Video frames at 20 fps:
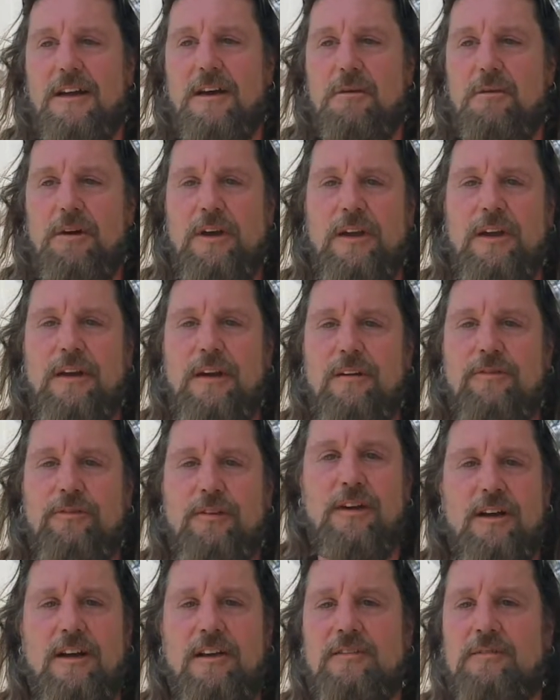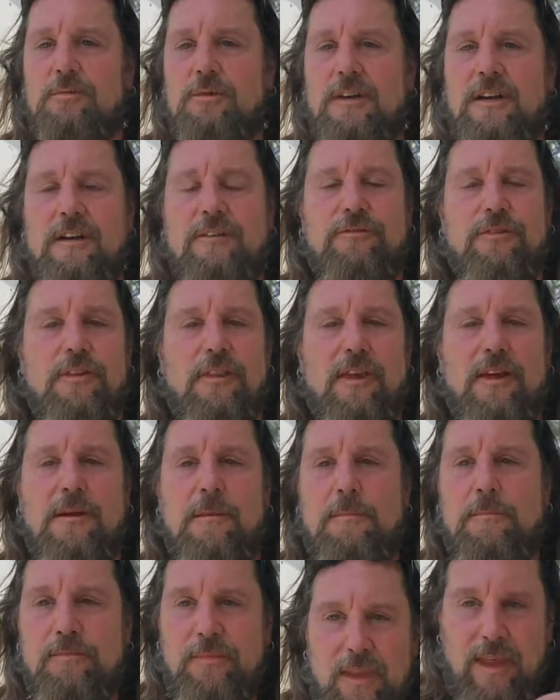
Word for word: we're here for us. We're here for them.